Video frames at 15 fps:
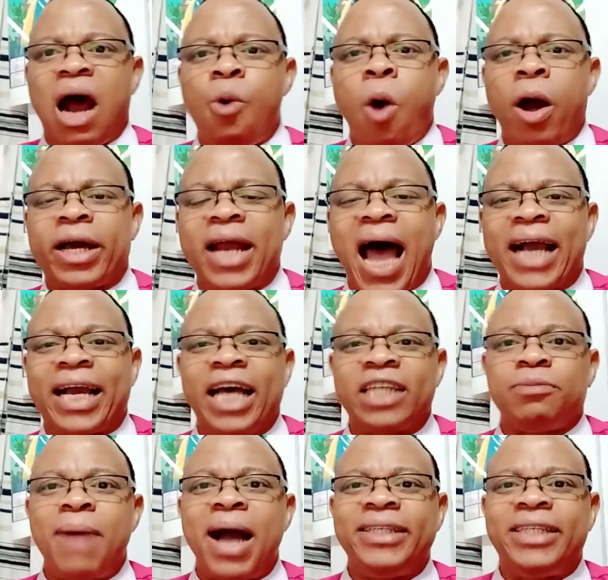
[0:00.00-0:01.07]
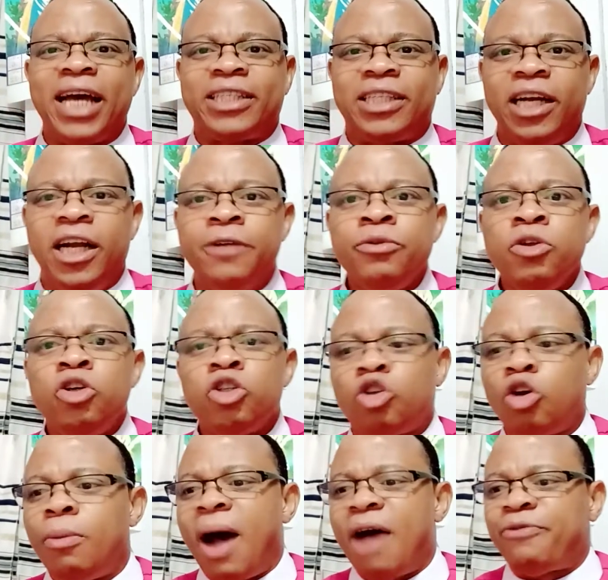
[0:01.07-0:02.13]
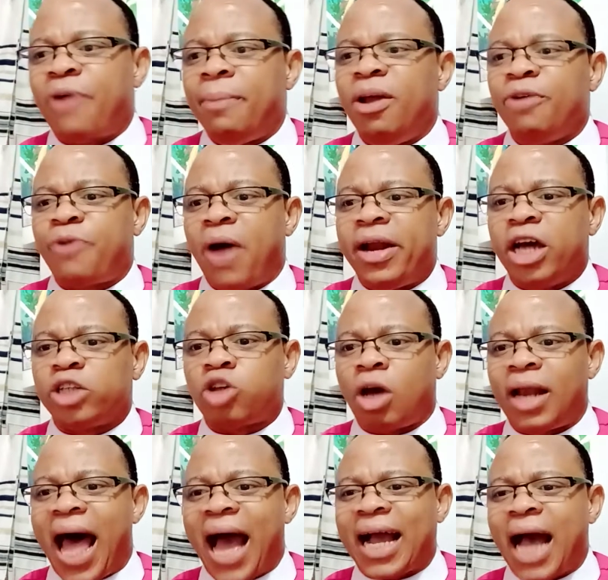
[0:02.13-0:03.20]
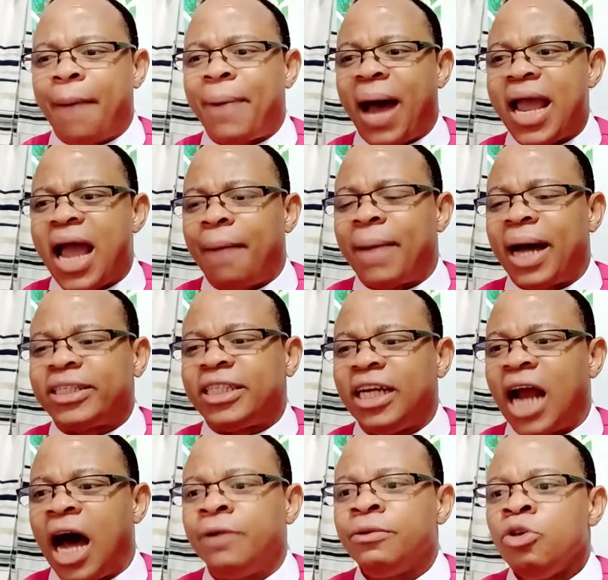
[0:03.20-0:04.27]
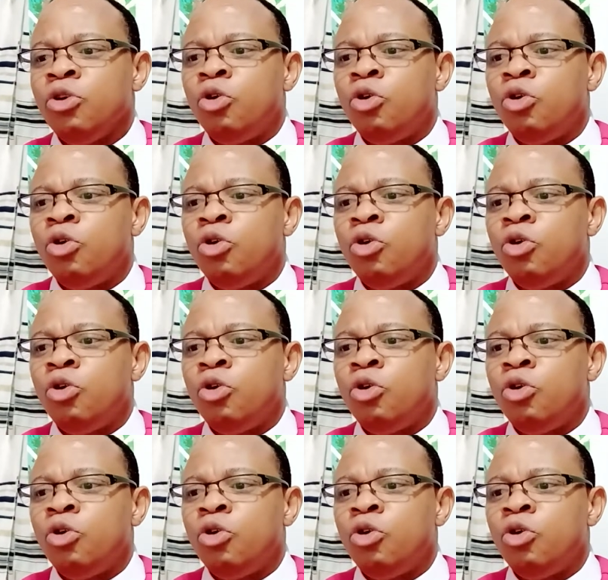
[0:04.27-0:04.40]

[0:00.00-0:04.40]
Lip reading: are working against my destiny through my family foundation. Lagabaya Masira.